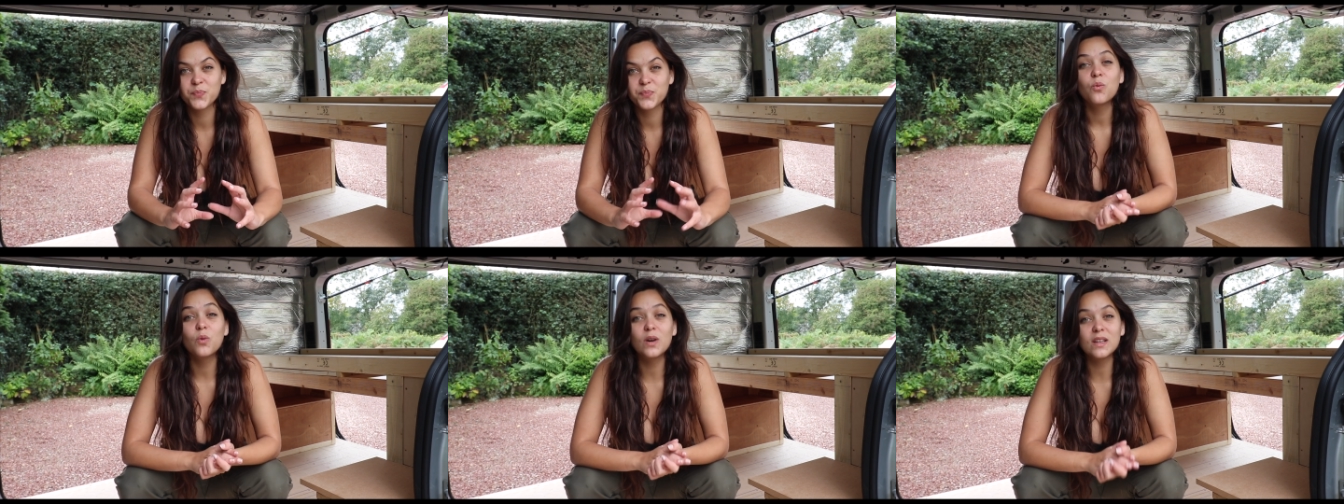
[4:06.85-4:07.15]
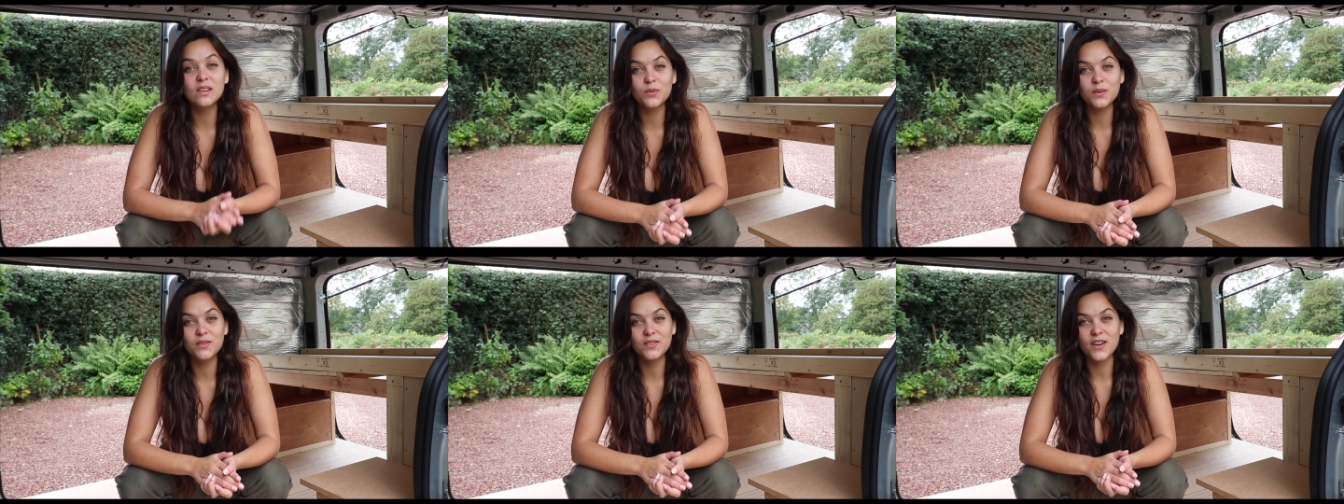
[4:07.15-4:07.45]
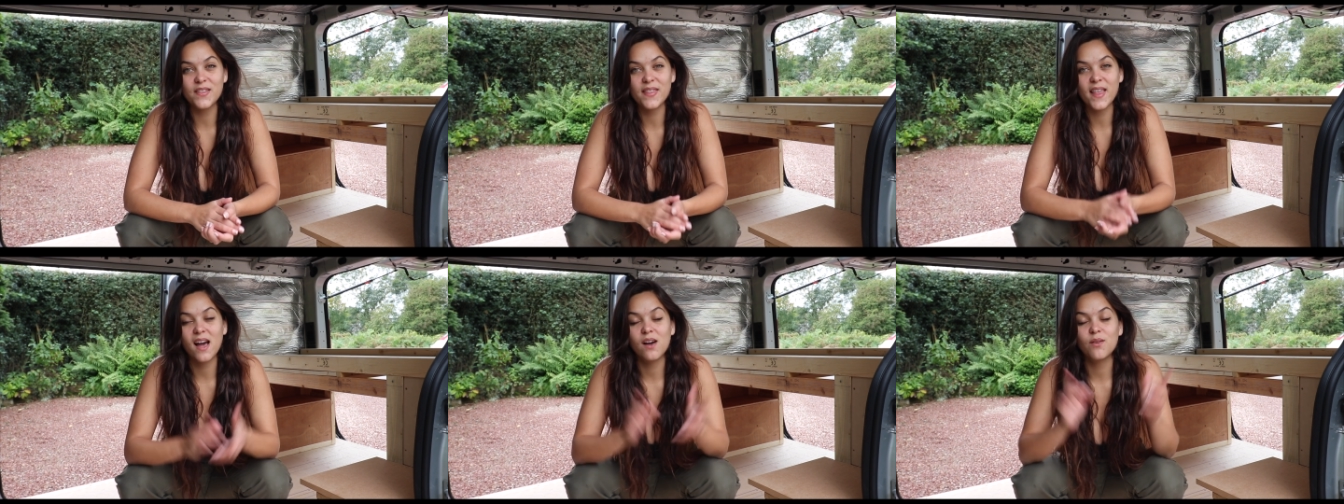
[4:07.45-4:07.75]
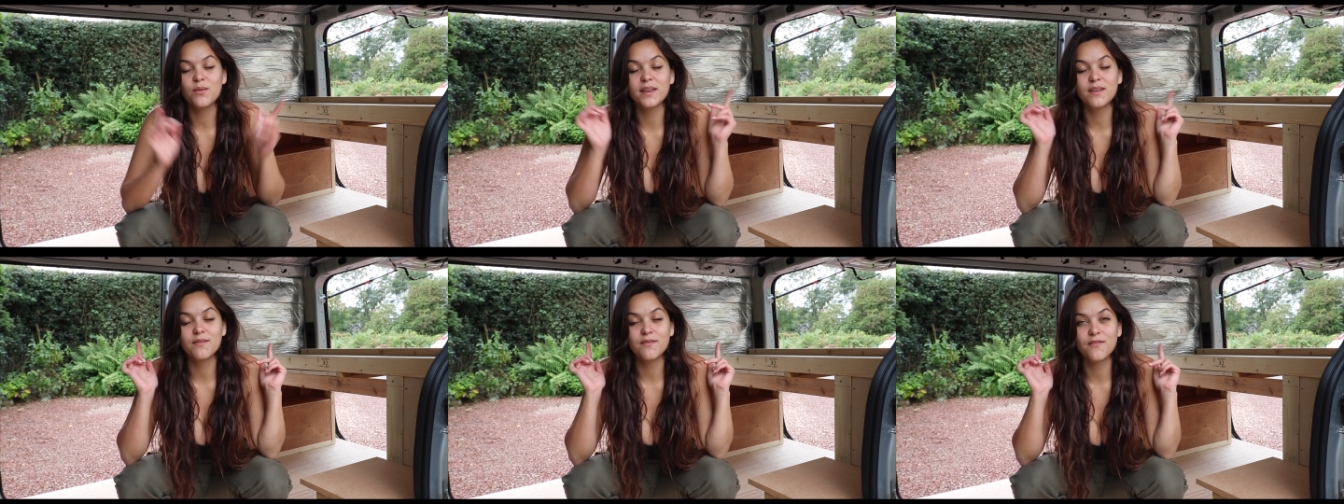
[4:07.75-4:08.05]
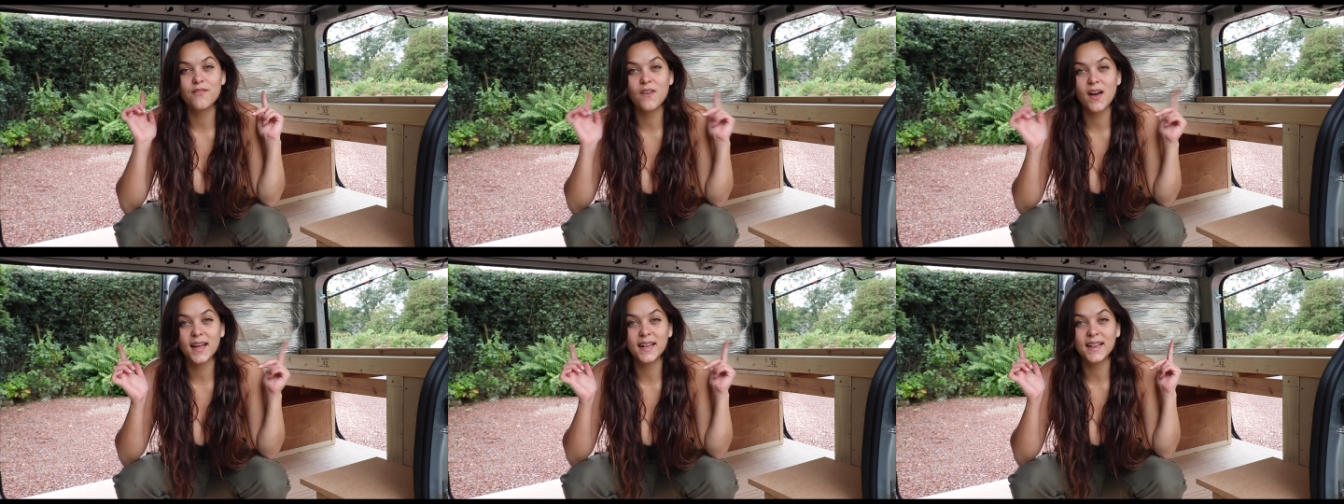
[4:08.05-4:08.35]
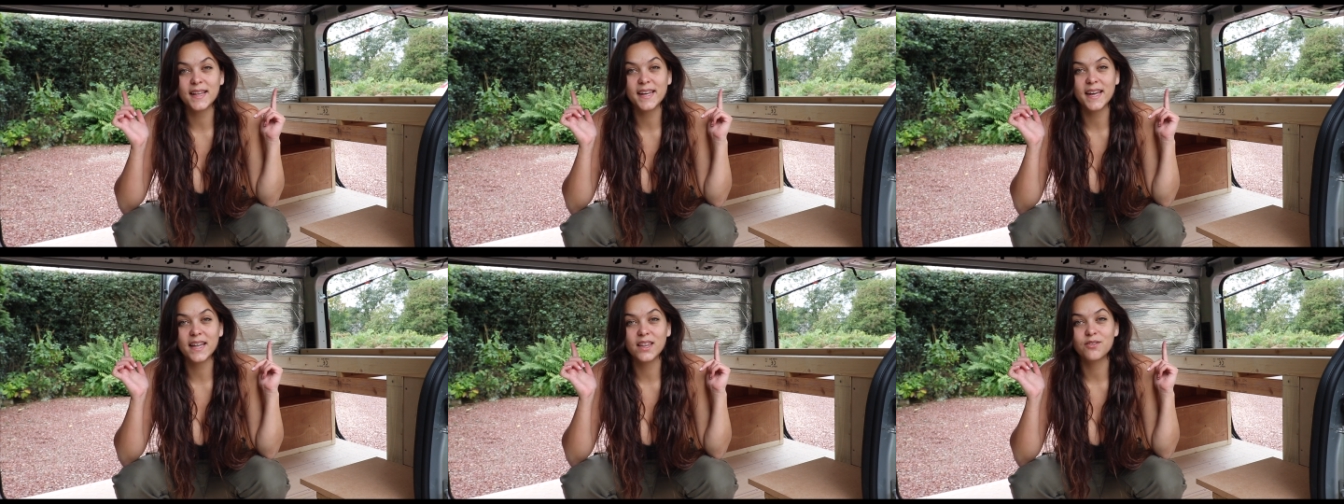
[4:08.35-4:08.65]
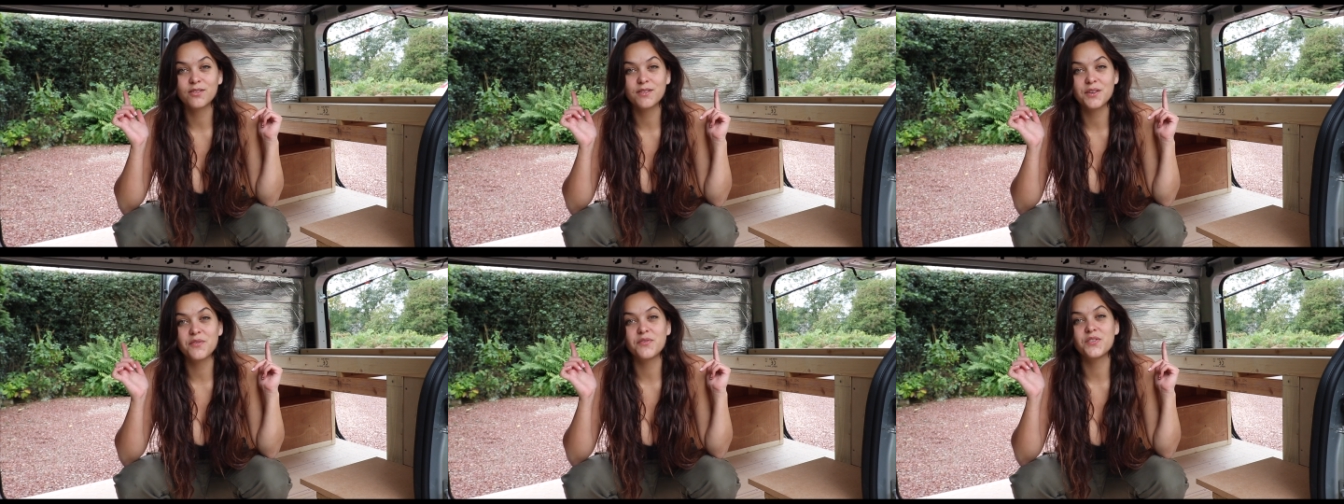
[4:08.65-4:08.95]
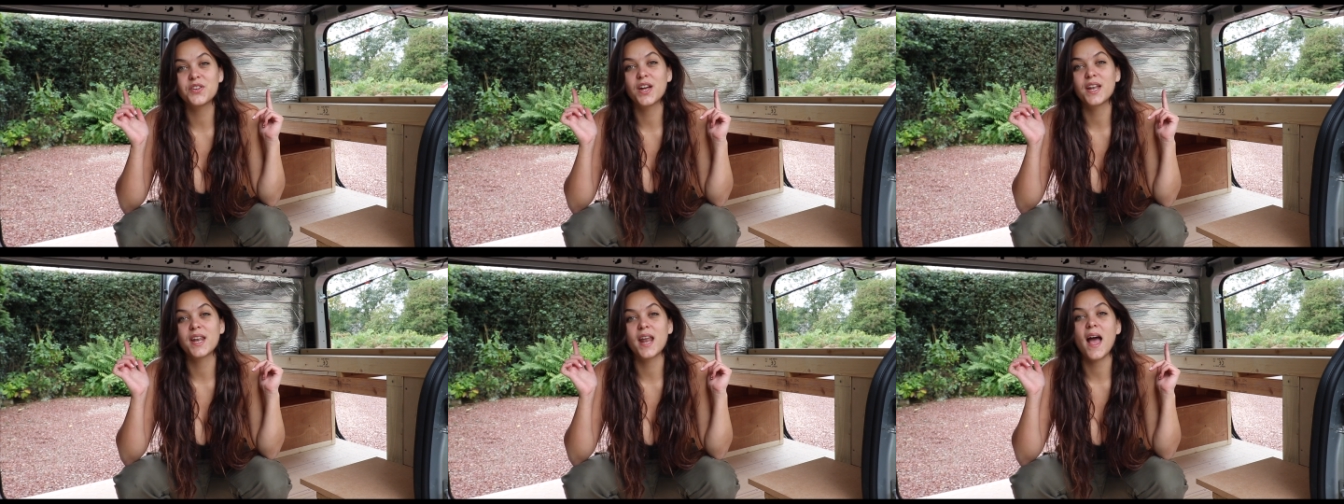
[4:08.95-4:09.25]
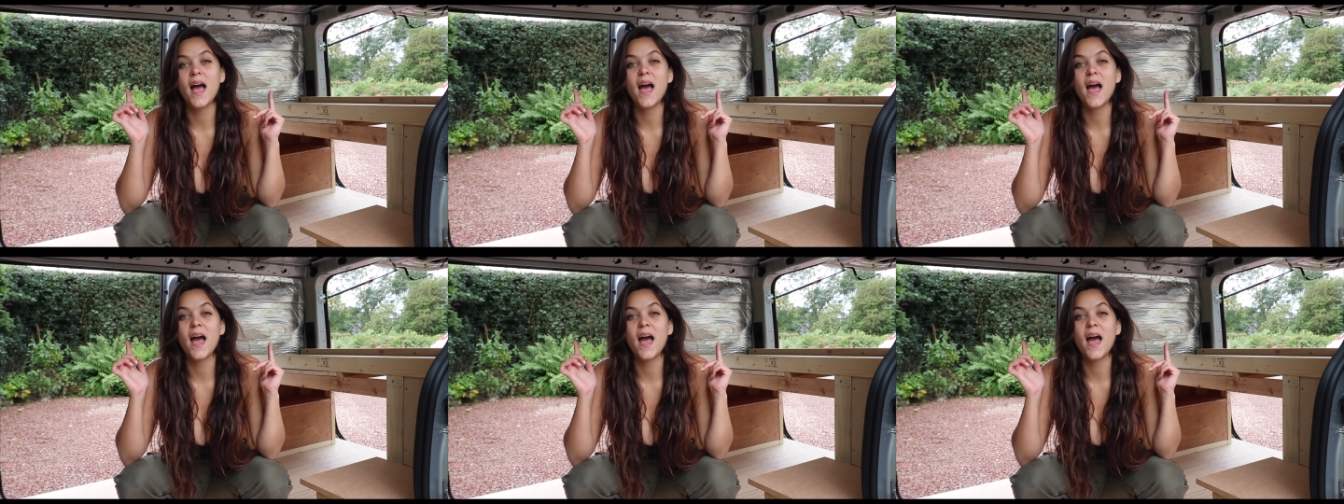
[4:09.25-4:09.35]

Once we've gone that, we can finally get the roof done,